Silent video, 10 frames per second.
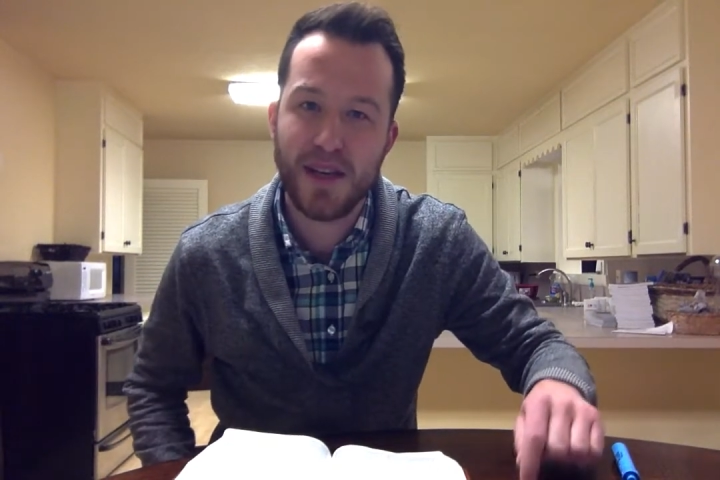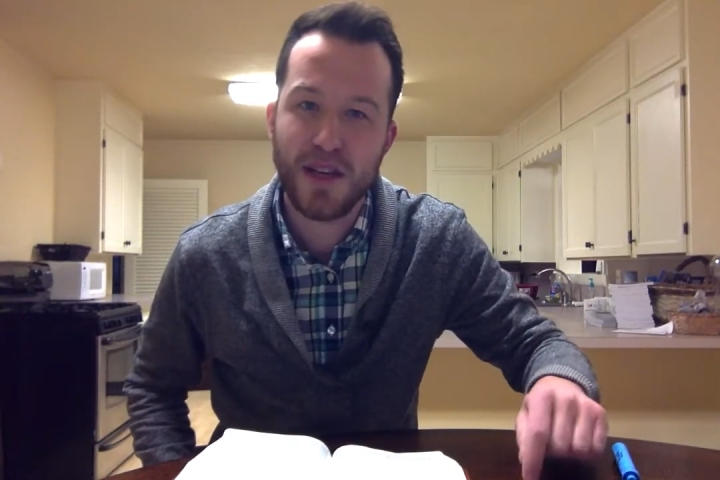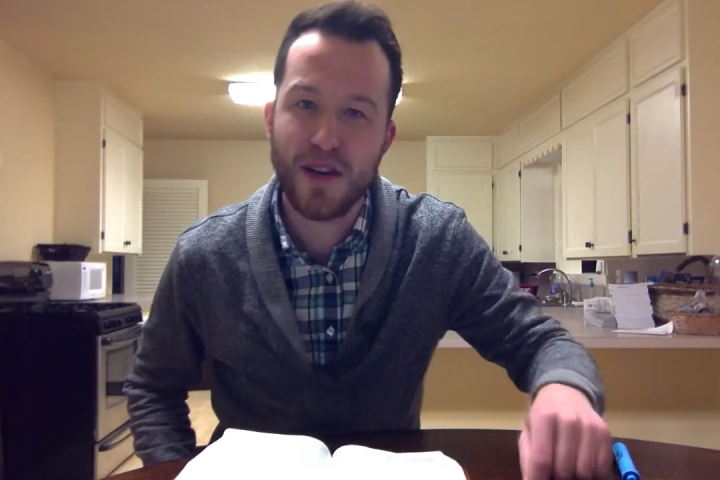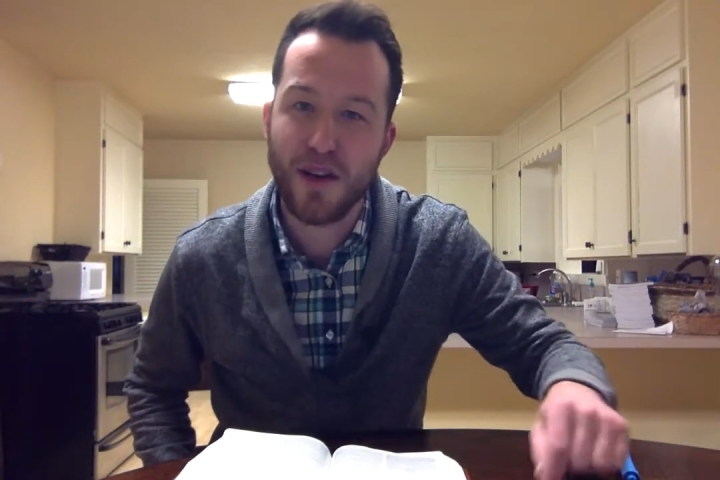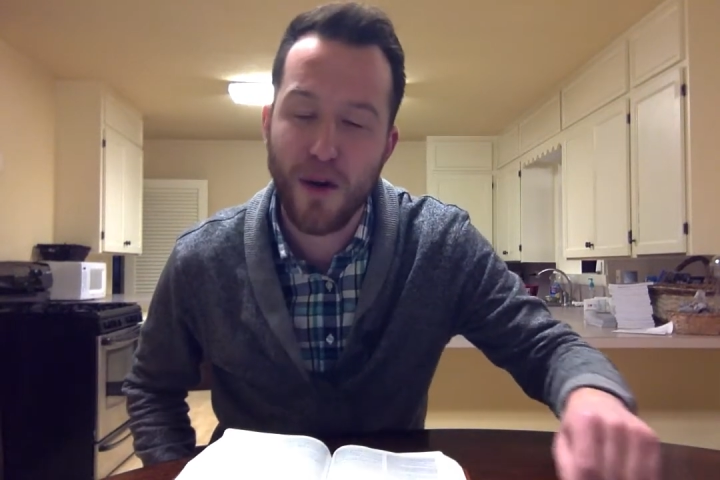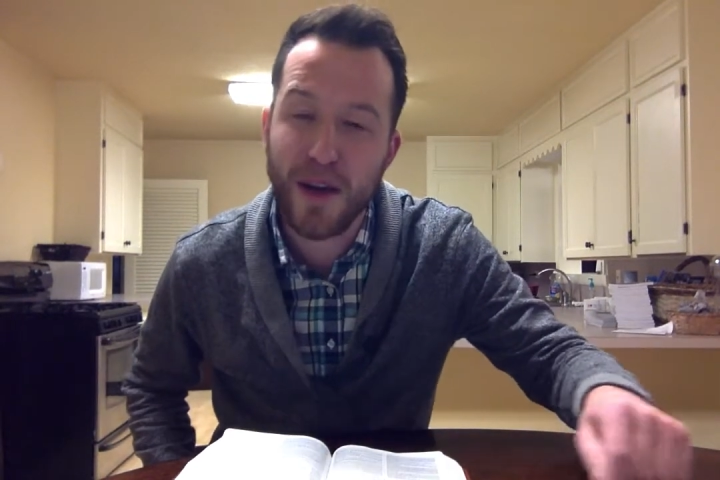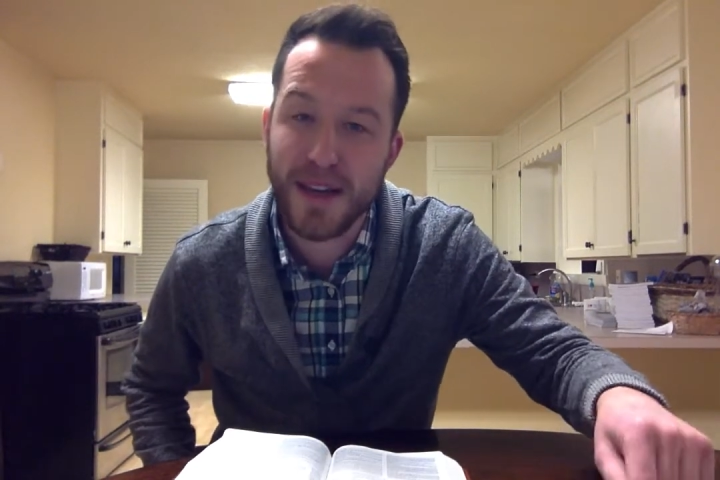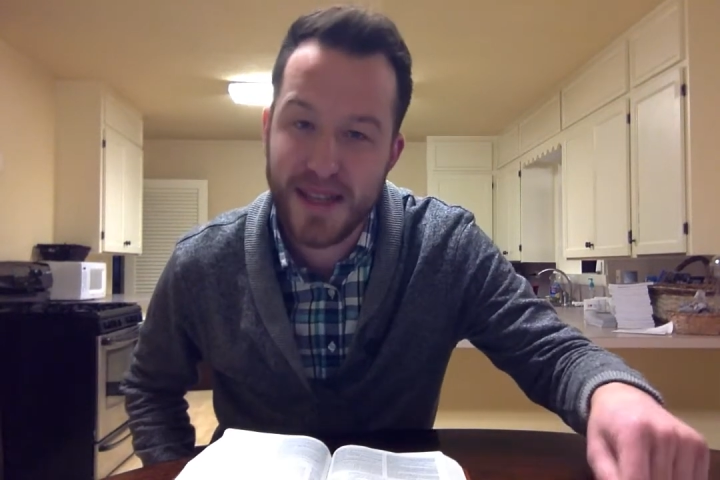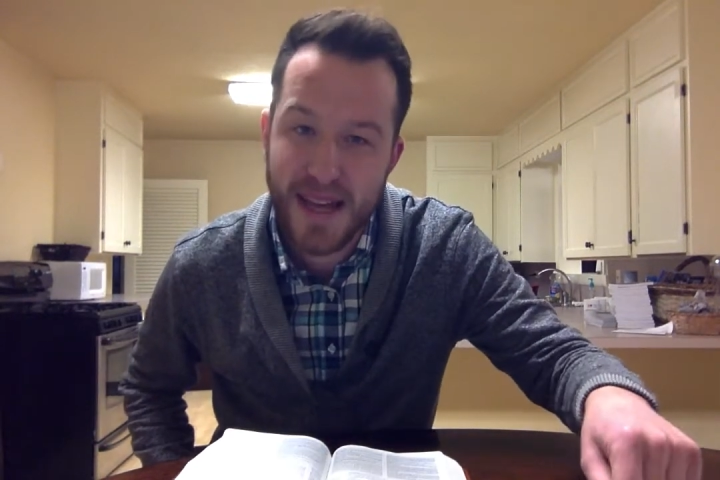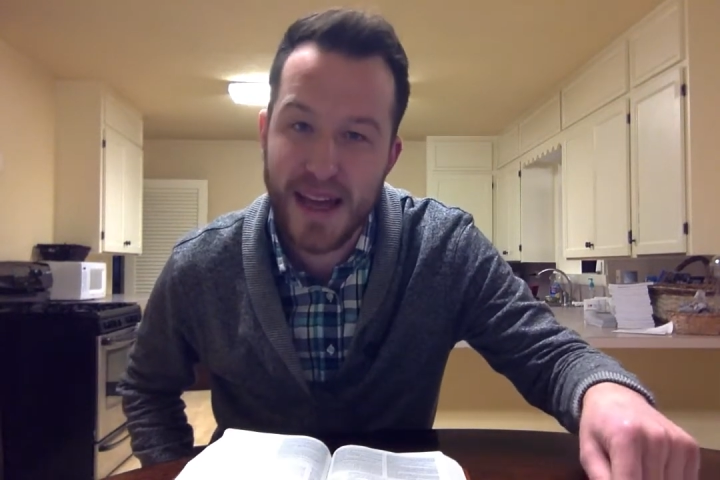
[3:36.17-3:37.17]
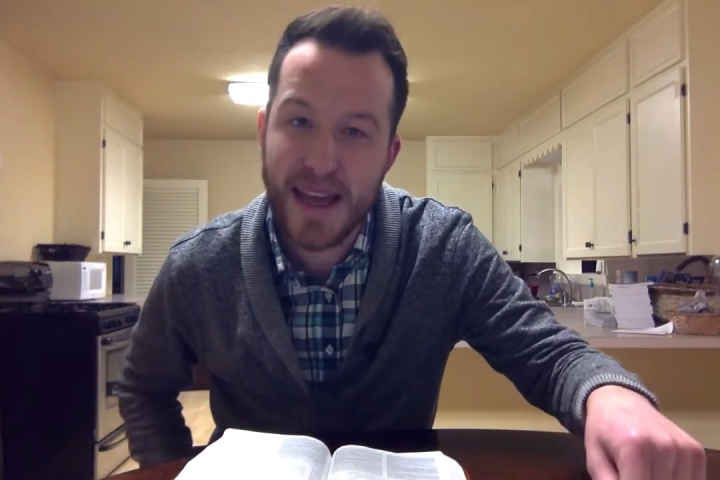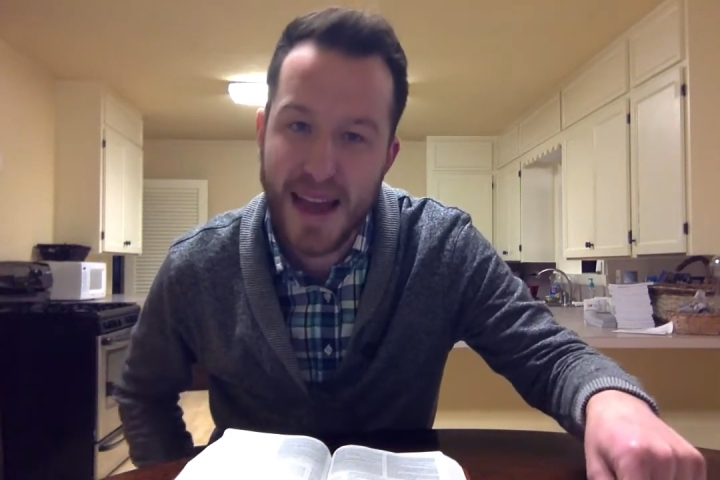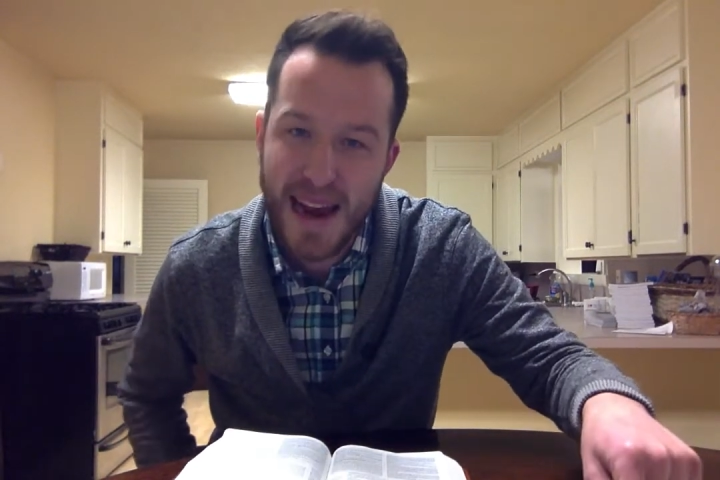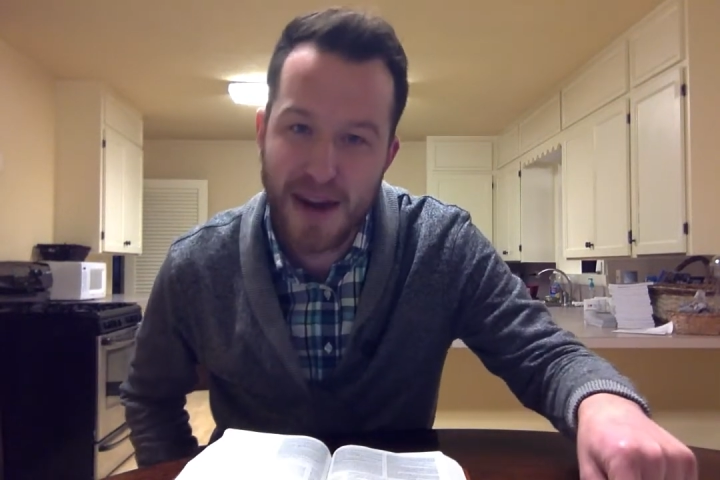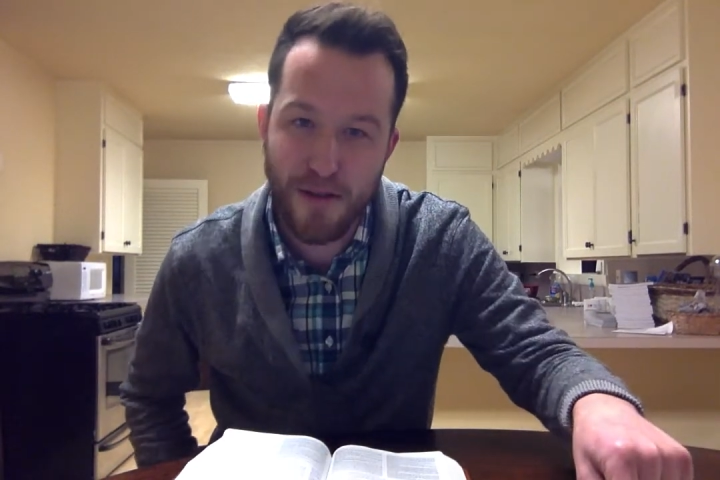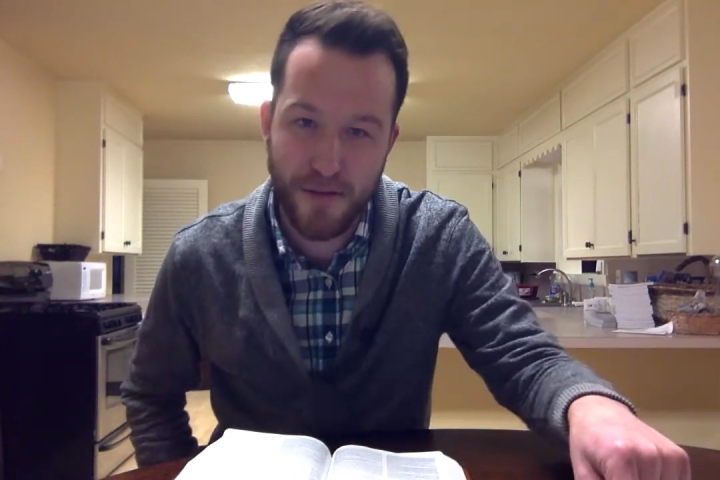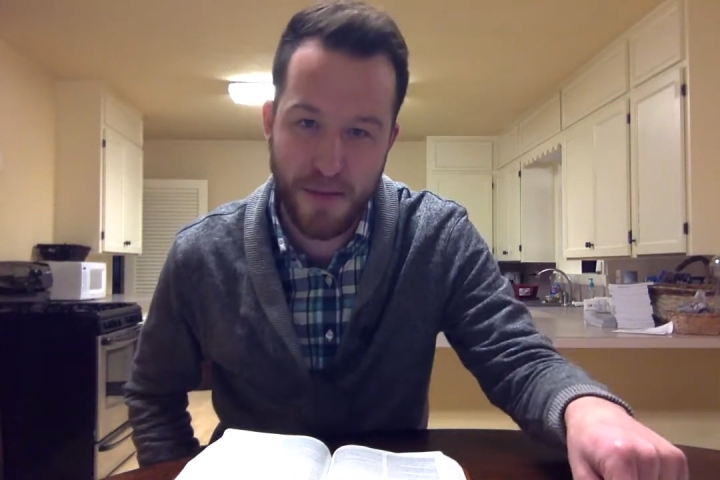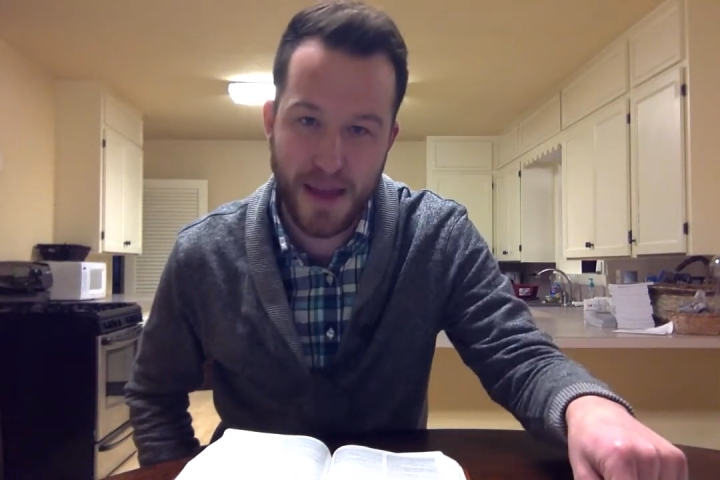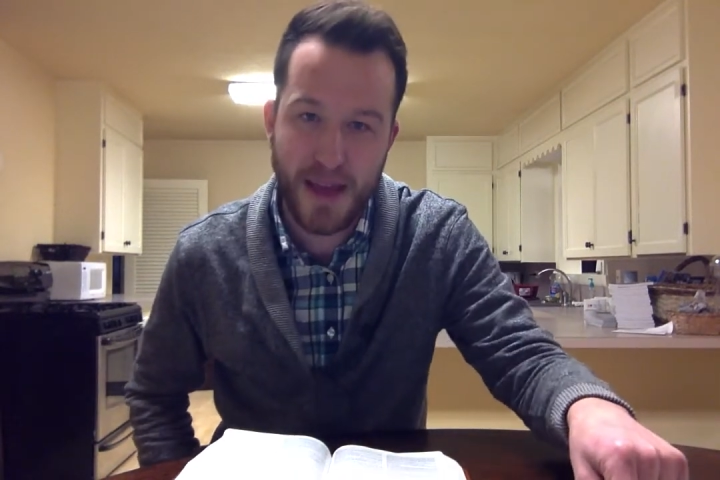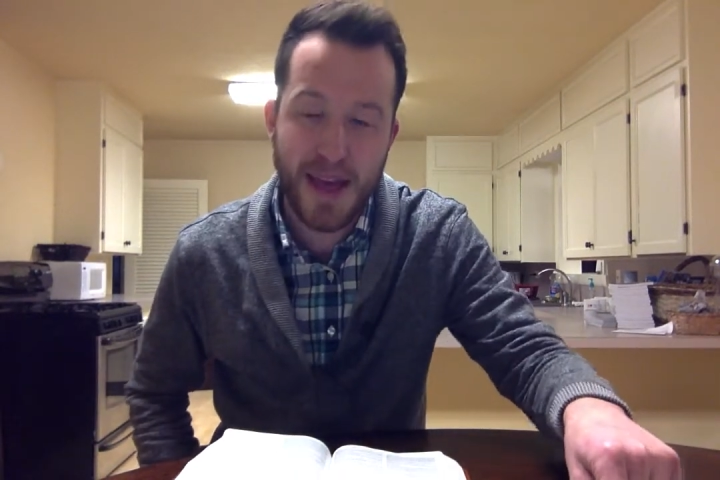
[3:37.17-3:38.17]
you're going to take care of me.